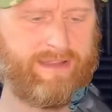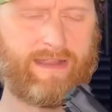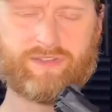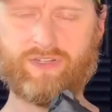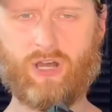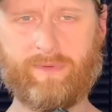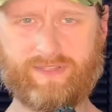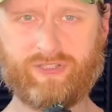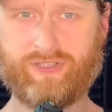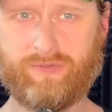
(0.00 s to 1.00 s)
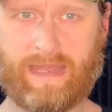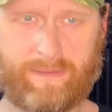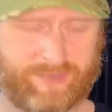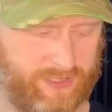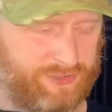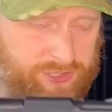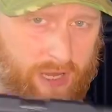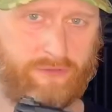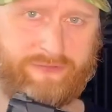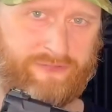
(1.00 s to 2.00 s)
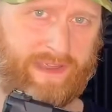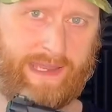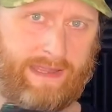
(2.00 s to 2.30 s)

Action Army is a new name to you, don't fear.